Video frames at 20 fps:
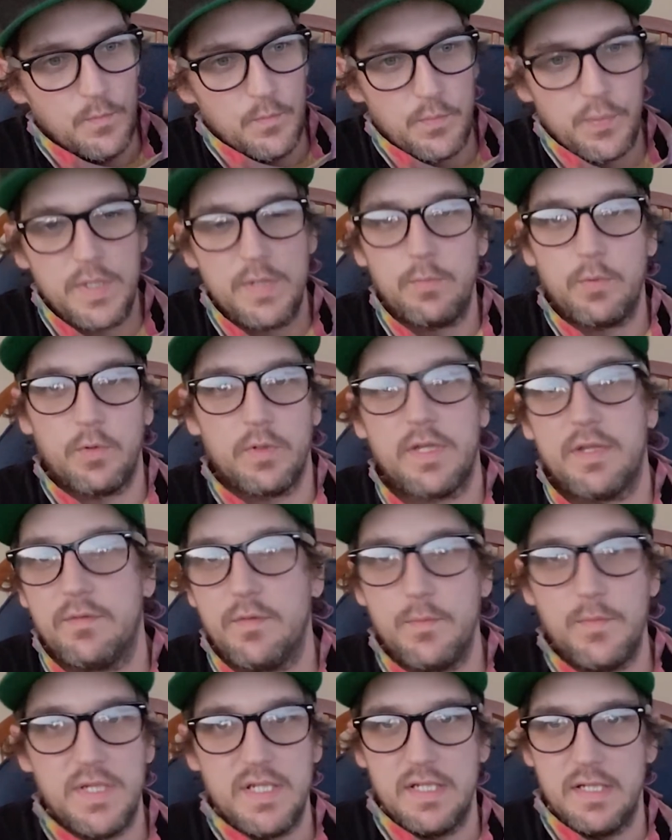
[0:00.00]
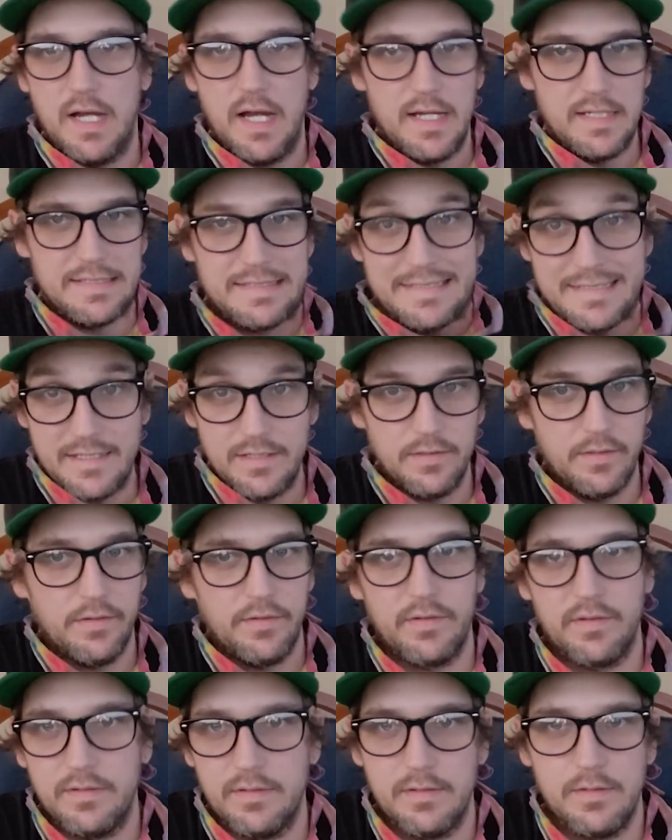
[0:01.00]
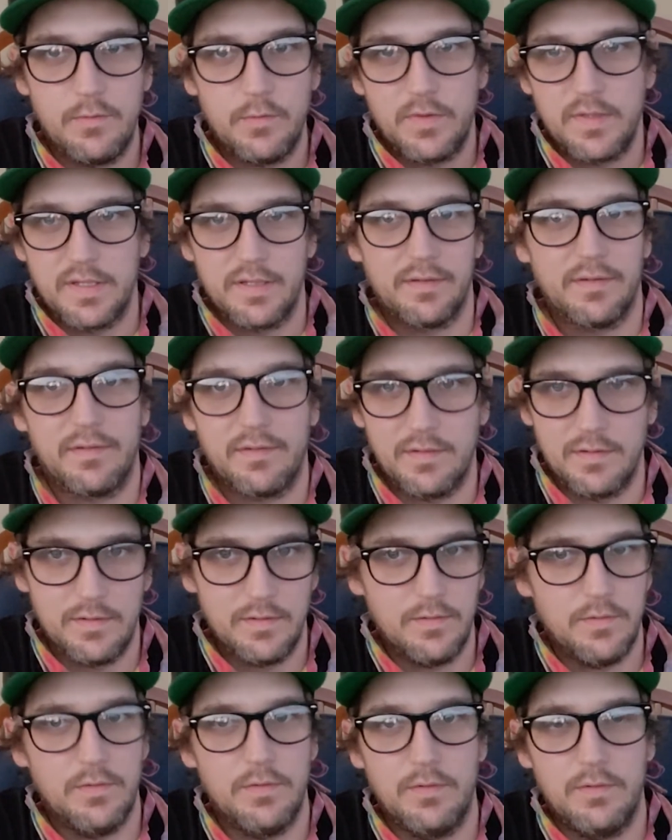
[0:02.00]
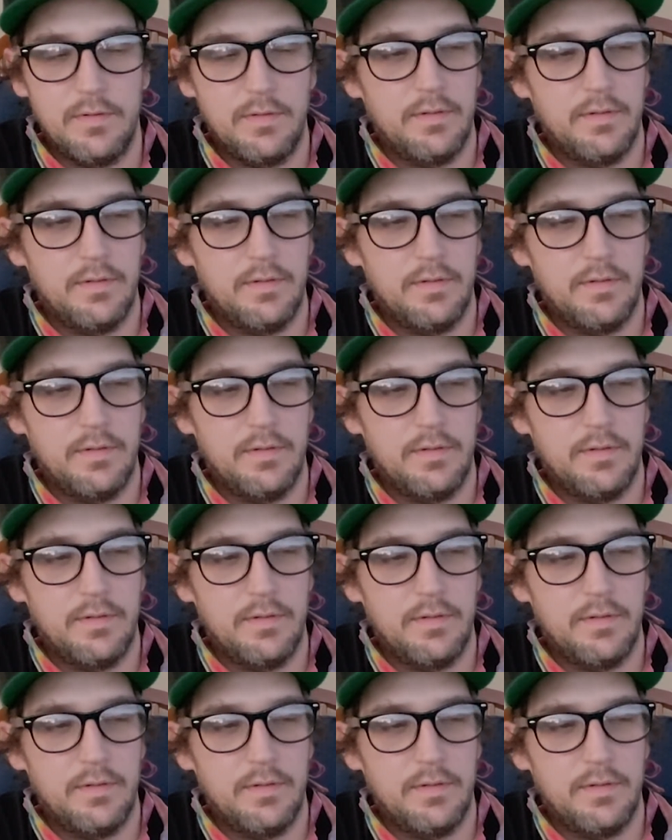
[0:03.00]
people giving me ideas and new things to do,